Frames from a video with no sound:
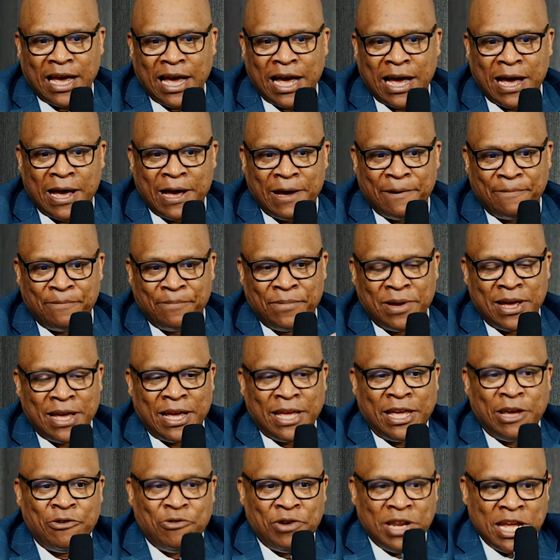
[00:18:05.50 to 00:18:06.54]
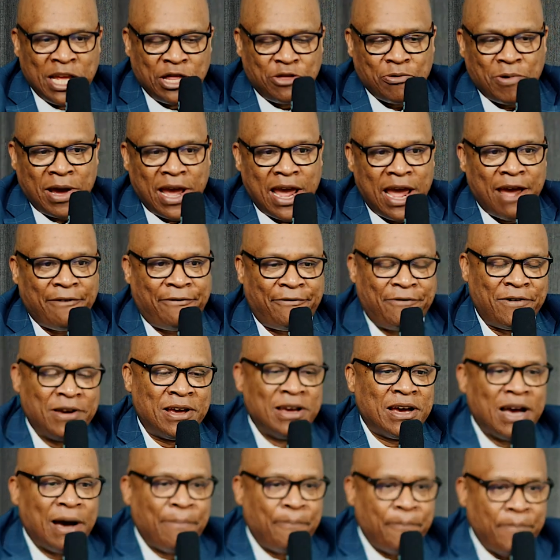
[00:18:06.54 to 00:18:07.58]
um, you need to have
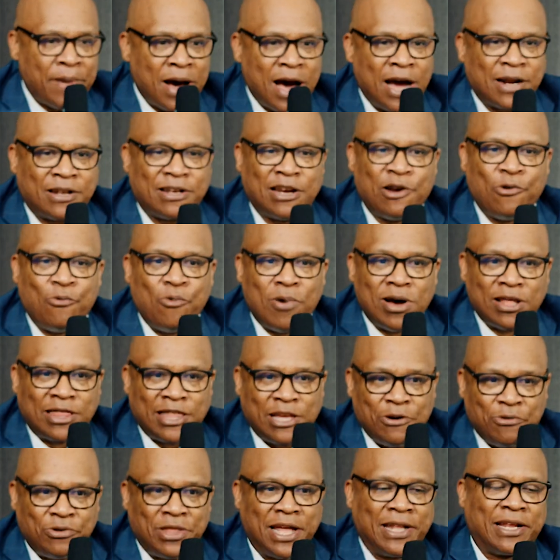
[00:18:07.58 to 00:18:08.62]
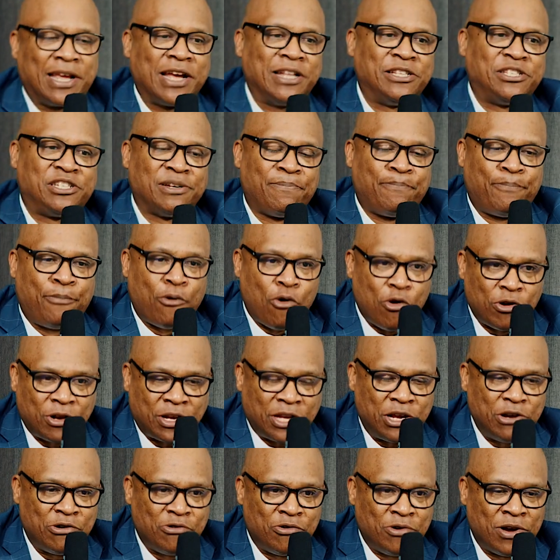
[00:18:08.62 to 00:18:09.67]
a partner with you that can
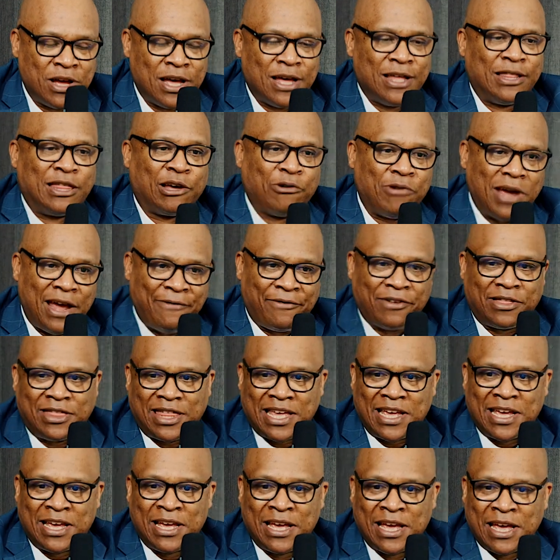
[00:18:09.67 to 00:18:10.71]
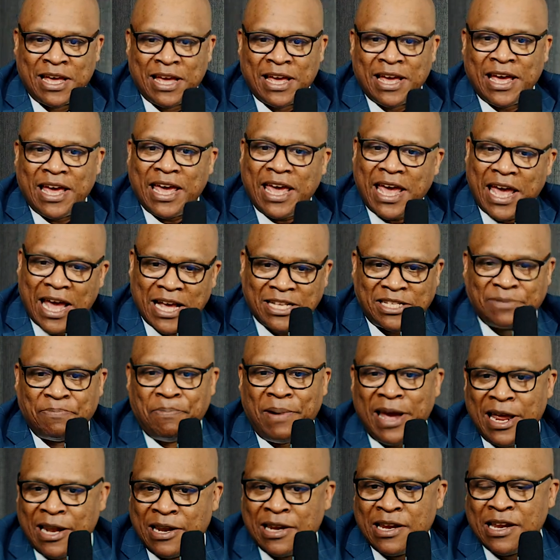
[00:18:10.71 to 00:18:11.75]
support you through everything. As
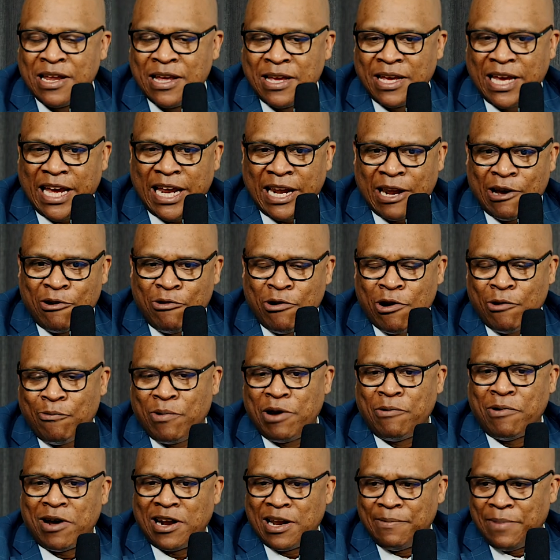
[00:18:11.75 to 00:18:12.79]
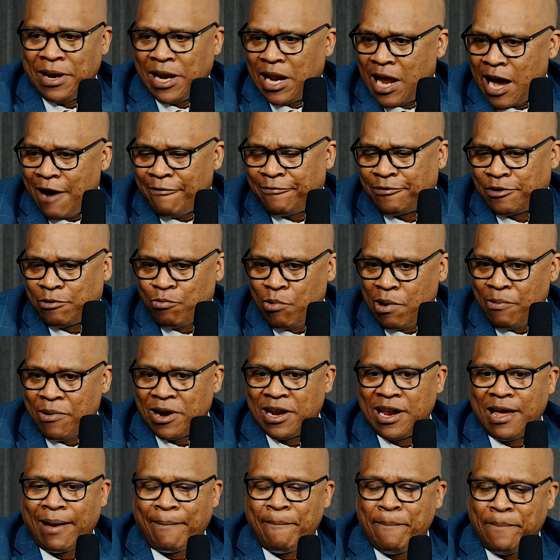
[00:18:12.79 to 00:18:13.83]
men, you know, we want to be loved, we
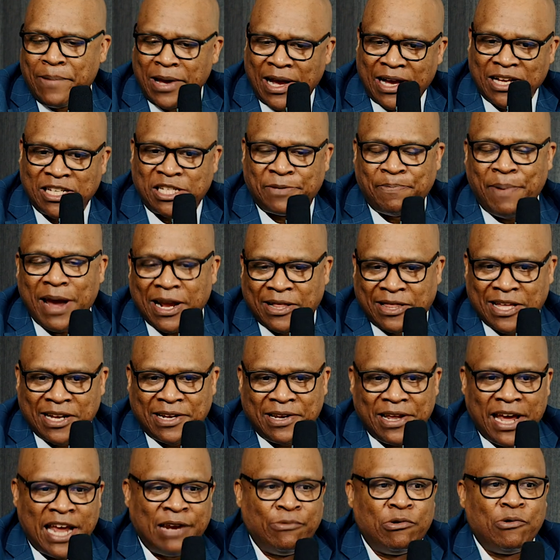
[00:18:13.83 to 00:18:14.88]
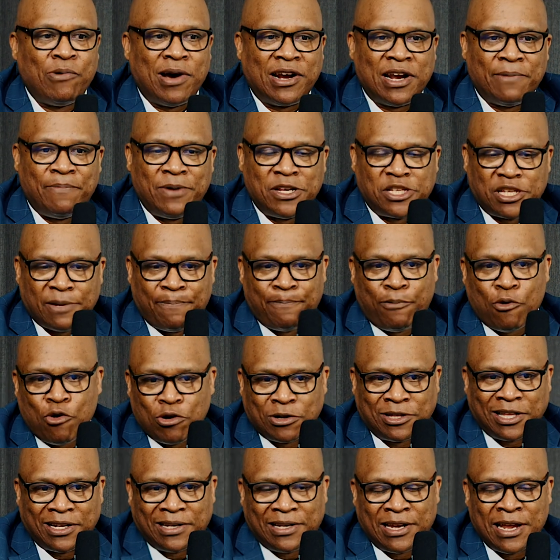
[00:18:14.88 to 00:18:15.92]
want to be respected, and we want to be
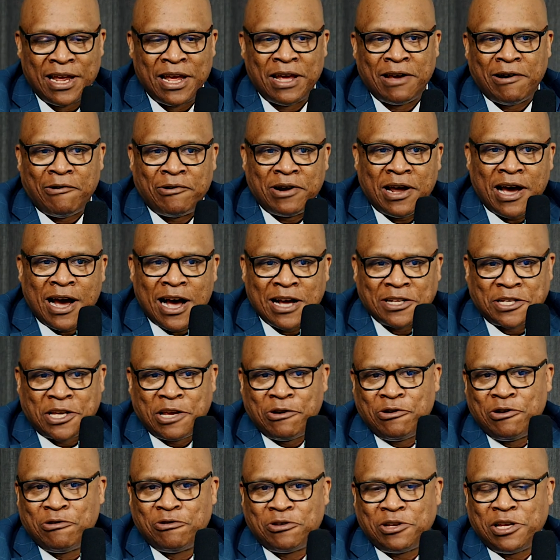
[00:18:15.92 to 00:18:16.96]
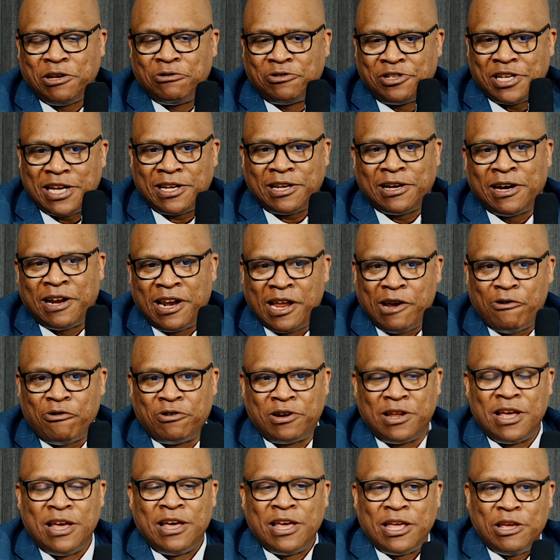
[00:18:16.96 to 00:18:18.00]
supported. I want to ask you, you, you said earlier
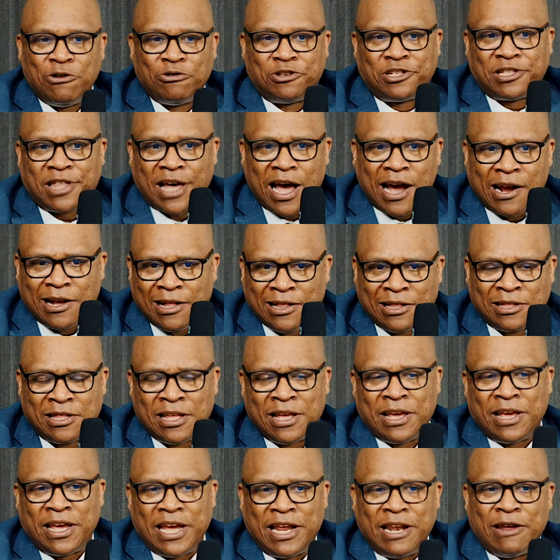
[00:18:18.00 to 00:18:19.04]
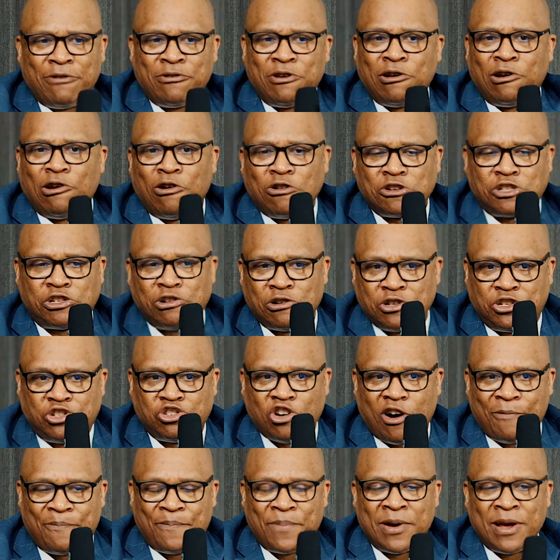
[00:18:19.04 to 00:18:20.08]
on, you struggled, you know, you lost your
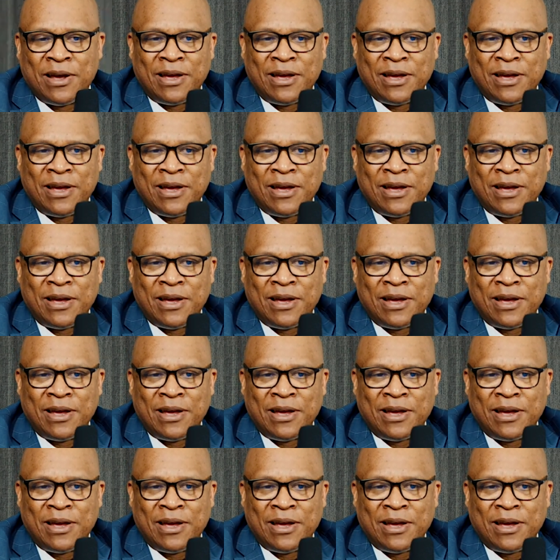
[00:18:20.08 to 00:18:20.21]
job.